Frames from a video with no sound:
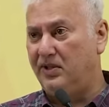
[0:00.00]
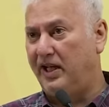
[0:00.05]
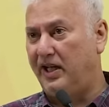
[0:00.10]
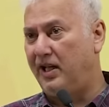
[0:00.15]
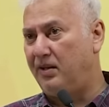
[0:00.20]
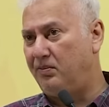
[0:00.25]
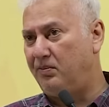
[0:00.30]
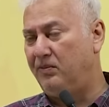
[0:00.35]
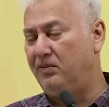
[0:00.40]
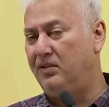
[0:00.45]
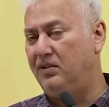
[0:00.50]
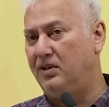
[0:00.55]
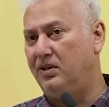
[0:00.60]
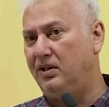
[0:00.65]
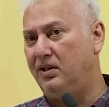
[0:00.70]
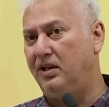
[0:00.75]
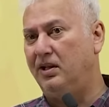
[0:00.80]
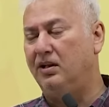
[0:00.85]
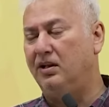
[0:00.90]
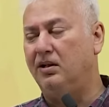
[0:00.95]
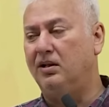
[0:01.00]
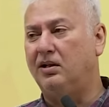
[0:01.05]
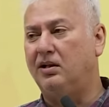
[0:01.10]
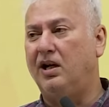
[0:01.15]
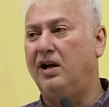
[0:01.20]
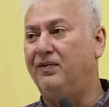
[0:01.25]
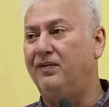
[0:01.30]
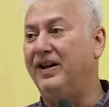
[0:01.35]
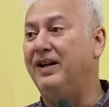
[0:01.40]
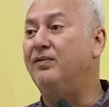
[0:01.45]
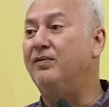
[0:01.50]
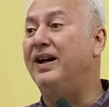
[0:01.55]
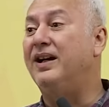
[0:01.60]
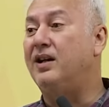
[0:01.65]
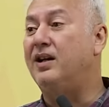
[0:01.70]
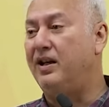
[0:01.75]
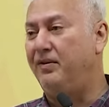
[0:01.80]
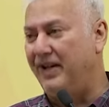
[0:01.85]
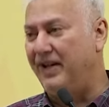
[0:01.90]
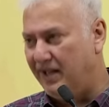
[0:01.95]
aircraft
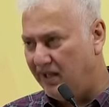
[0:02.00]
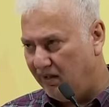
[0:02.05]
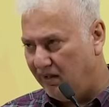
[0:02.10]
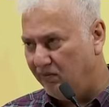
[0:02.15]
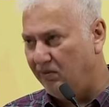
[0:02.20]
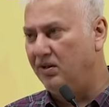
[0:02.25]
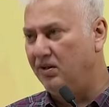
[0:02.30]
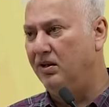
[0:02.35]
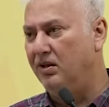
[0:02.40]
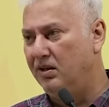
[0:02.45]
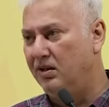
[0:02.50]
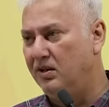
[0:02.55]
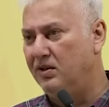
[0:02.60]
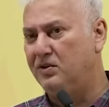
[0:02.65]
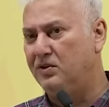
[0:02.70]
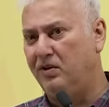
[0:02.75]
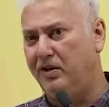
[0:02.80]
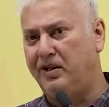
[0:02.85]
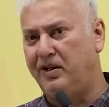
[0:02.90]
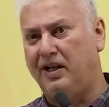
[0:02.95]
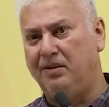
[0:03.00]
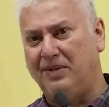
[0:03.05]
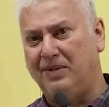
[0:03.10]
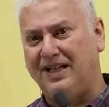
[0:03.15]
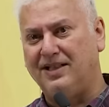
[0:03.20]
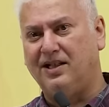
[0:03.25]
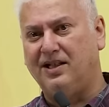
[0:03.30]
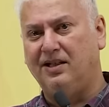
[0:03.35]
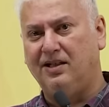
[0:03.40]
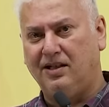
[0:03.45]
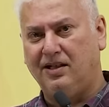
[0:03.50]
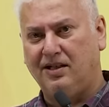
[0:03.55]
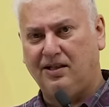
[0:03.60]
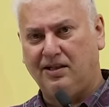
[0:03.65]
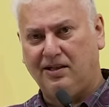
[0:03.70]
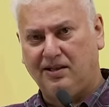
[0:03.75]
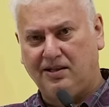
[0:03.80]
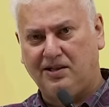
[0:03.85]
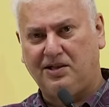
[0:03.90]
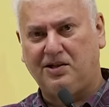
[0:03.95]
inventory went out. So you can imagine the
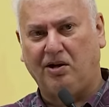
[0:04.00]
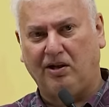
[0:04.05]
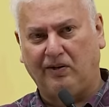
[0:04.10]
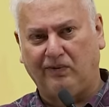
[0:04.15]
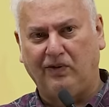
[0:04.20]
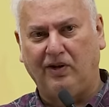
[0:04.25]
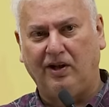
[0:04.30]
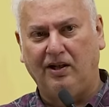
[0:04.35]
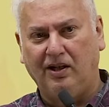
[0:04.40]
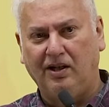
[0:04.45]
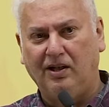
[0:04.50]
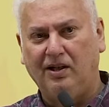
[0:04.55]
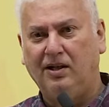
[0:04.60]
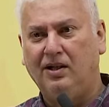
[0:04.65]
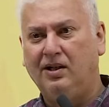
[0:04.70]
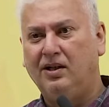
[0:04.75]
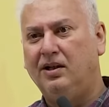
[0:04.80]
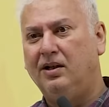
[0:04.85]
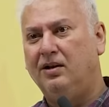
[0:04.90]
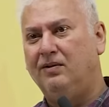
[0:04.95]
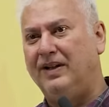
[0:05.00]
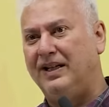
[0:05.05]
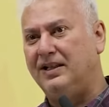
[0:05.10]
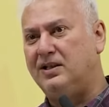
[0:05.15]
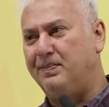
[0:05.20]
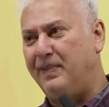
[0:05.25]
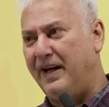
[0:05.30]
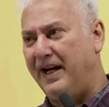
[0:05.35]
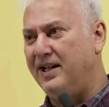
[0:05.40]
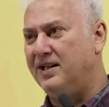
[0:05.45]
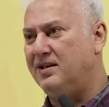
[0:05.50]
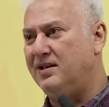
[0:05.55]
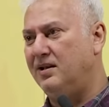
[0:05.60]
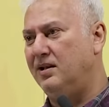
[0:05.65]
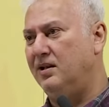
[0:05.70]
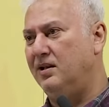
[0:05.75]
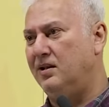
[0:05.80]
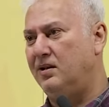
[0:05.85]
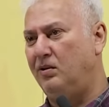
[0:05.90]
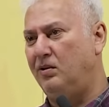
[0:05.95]
shortfall. When spice
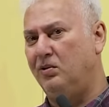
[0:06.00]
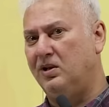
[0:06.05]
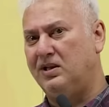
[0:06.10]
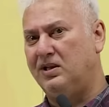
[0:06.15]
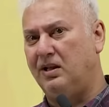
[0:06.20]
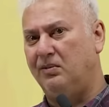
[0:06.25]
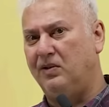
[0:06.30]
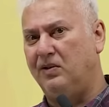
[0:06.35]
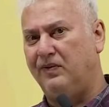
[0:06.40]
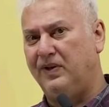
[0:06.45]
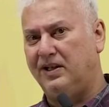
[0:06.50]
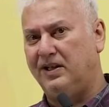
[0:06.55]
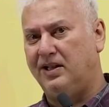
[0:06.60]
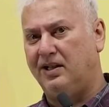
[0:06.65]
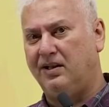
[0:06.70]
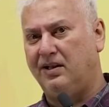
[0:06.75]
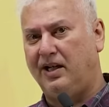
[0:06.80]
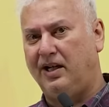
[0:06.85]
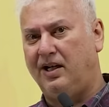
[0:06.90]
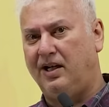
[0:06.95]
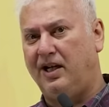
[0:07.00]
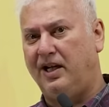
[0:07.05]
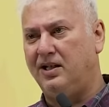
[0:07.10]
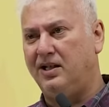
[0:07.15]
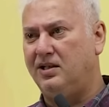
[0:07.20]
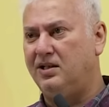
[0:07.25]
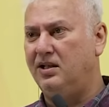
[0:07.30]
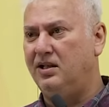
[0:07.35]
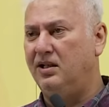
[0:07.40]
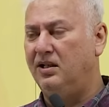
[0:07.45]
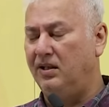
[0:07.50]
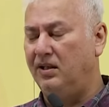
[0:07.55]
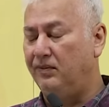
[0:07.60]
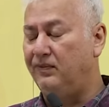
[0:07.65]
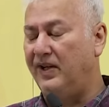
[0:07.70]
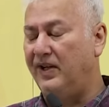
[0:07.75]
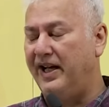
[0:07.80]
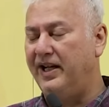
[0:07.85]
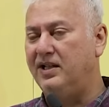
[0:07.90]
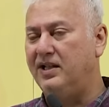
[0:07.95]
closed some of his airlines
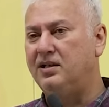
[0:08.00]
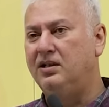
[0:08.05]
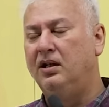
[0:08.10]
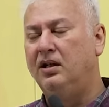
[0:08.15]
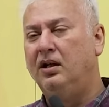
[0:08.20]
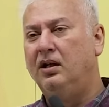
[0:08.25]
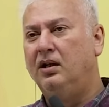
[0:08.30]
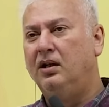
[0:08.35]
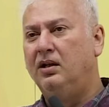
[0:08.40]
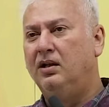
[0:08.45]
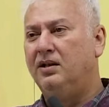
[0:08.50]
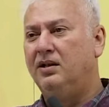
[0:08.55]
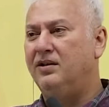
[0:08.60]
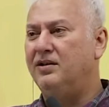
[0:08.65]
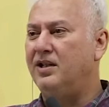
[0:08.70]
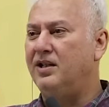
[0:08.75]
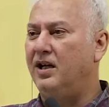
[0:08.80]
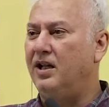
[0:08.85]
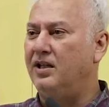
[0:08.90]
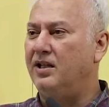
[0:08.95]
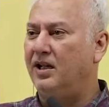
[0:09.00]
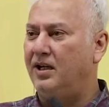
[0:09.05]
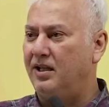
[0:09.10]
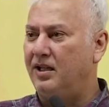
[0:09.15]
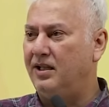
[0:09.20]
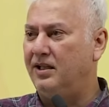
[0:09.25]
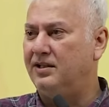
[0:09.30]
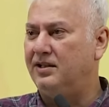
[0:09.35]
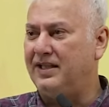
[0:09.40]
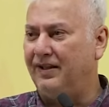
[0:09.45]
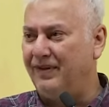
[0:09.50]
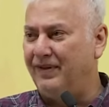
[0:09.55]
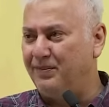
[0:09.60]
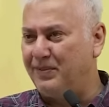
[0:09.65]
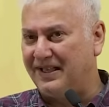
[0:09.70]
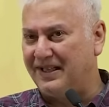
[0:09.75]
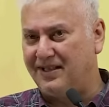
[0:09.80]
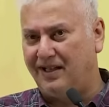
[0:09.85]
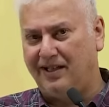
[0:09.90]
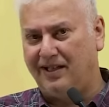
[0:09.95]
flights, there's another
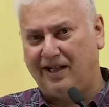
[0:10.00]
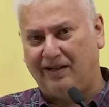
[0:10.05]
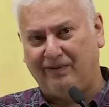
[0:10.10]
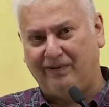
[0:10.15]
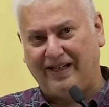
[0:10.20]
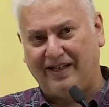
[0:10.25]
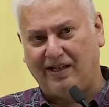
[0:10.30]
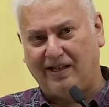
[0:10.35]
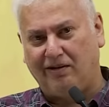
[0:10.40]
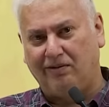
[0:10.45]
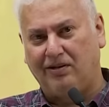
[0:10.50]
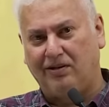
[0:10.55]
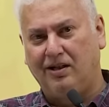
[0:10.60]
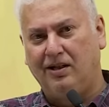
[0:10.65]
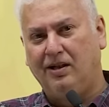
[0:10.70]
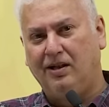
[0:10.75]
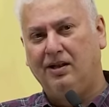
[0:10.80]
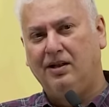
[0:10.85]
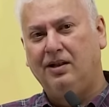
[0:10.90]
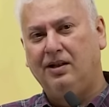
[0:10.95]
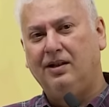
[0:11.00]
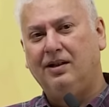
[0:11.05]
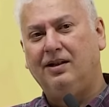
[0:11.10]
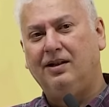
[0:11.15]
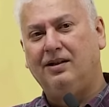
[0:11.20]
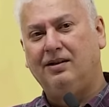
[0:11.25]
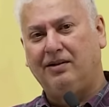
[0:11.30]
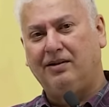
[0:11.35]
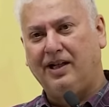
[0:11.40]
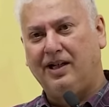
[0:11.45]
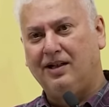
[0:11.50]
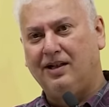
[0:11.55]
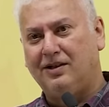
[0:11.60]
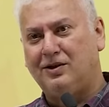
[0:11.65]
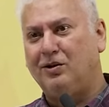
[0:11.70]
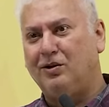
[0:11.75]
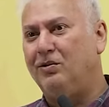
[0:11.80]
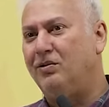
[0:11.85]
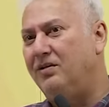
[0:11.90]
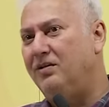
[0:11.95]
7% that went out. Okay,
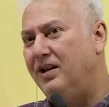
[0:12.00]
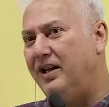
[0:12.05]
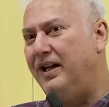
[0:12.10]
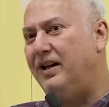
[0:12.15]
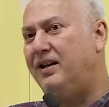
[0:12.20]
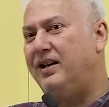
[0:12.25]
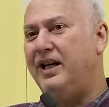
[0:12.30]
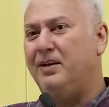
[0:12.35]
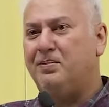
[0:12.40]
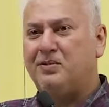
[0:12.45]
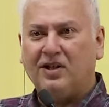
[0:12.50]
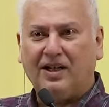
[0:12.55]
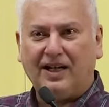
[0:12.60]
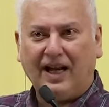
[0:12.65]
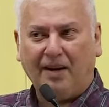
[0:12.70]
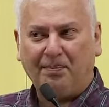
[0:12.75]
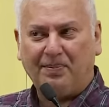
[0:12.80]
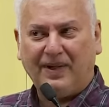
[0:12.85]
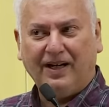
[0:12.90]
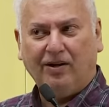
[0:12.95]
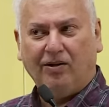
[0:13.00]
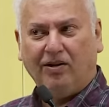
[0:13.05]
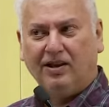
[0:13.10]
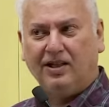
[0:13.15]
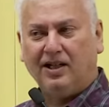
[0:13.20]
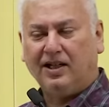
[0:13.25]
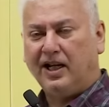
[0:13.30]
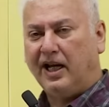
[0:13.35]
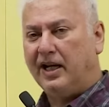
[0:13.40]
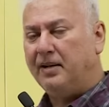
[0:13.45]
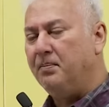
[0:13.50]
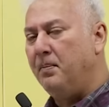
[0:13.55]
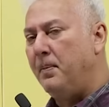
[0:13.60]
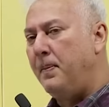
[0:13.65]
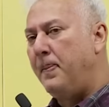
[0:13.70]
so it keeps on happening all the time,